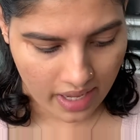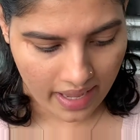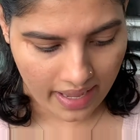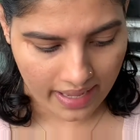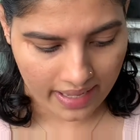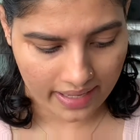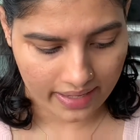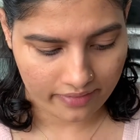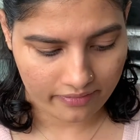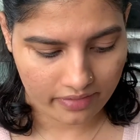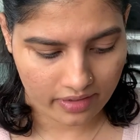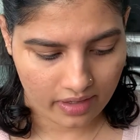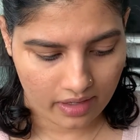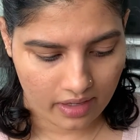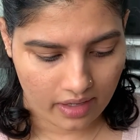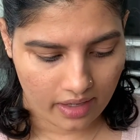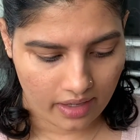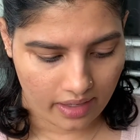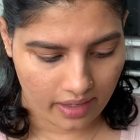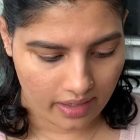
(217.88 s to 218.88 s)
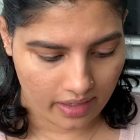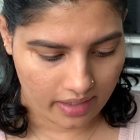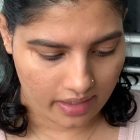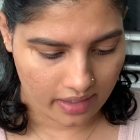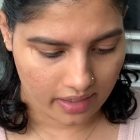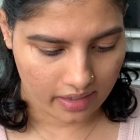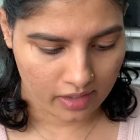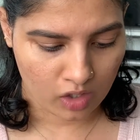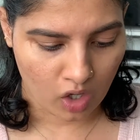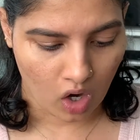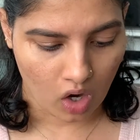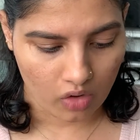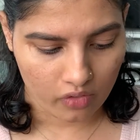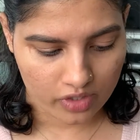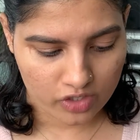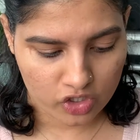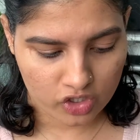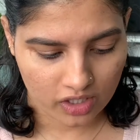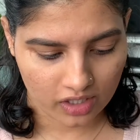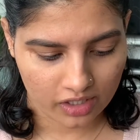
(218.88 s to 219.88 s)
have a
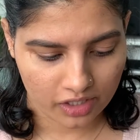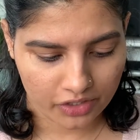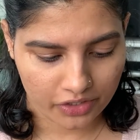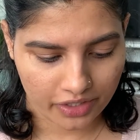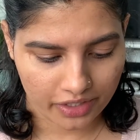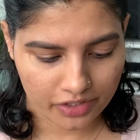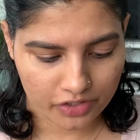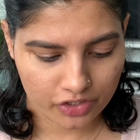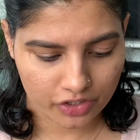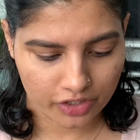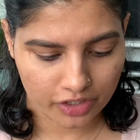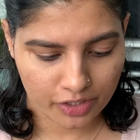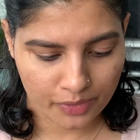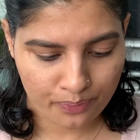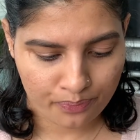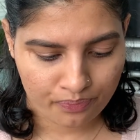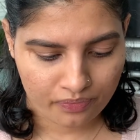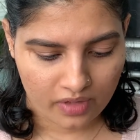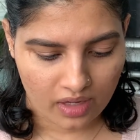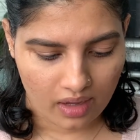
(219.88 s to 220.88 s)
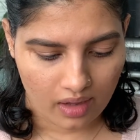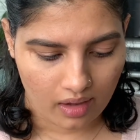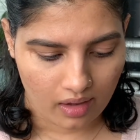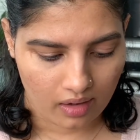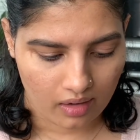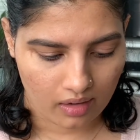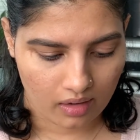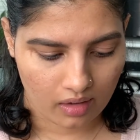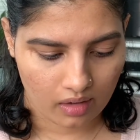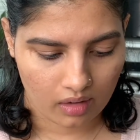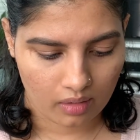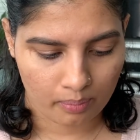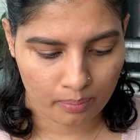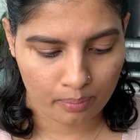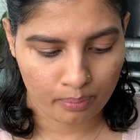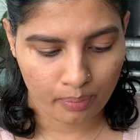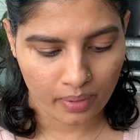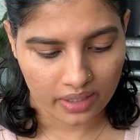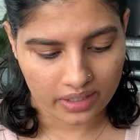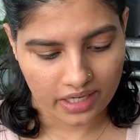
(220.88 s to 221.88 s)
orange color corrector,
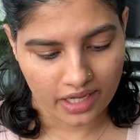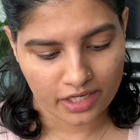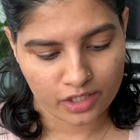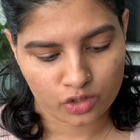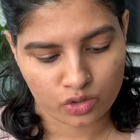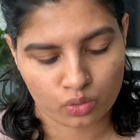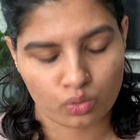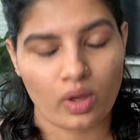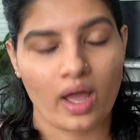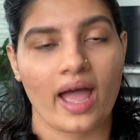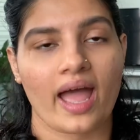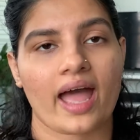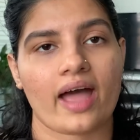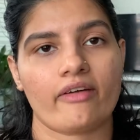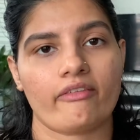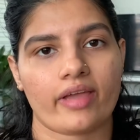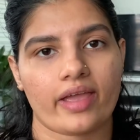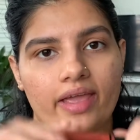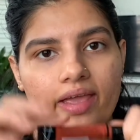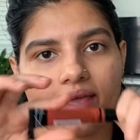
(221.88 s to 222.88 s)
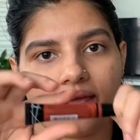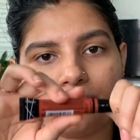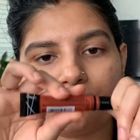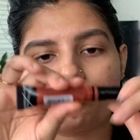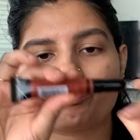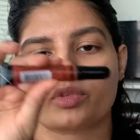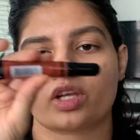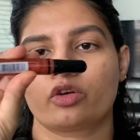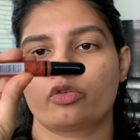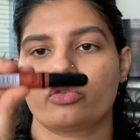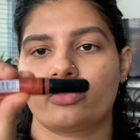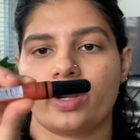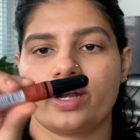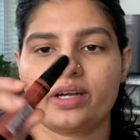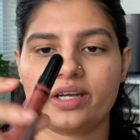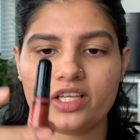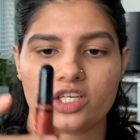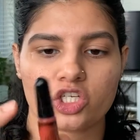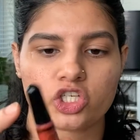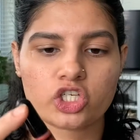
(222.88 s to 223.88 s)
but I do have a
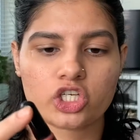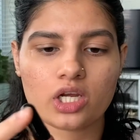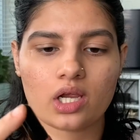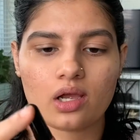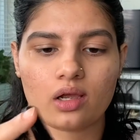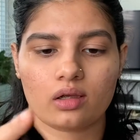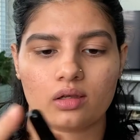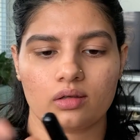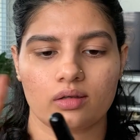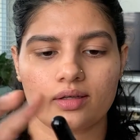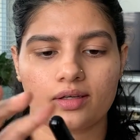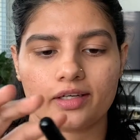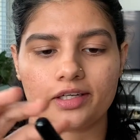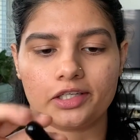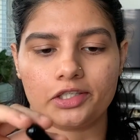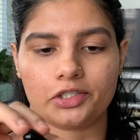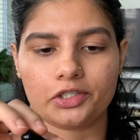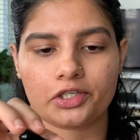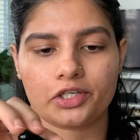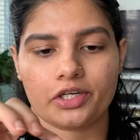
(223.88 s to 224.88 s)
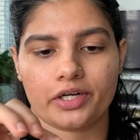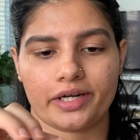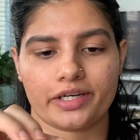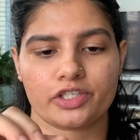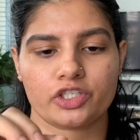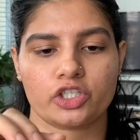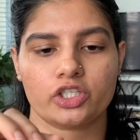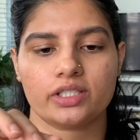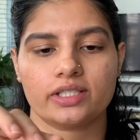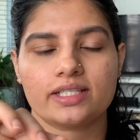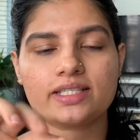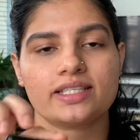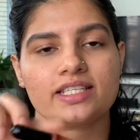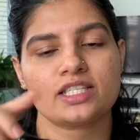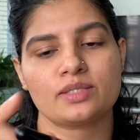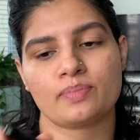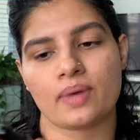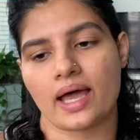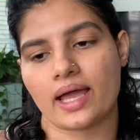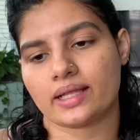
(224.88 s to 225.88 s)
reddish color corrector. This
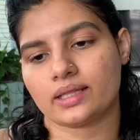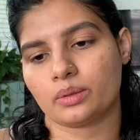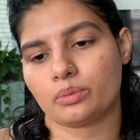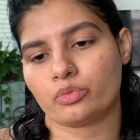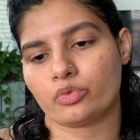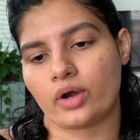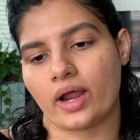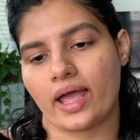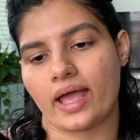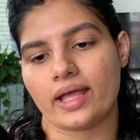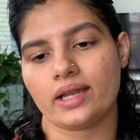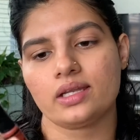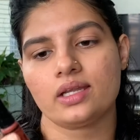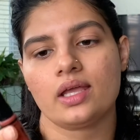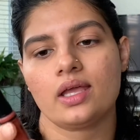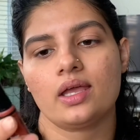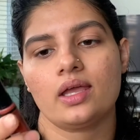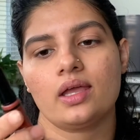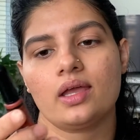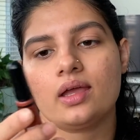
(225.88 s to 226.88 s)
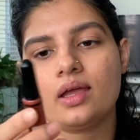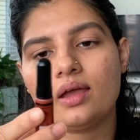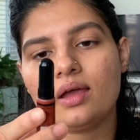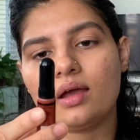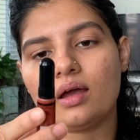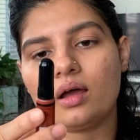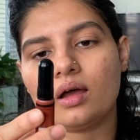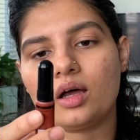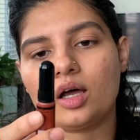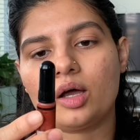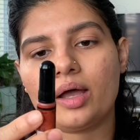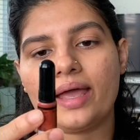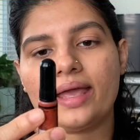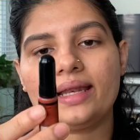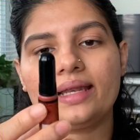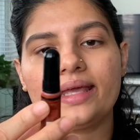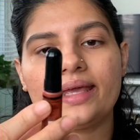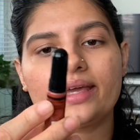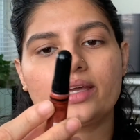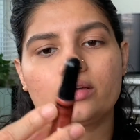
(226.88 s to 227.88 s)
is by the brand
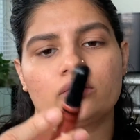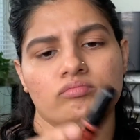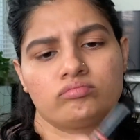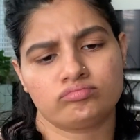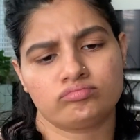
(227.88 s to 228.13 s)
LA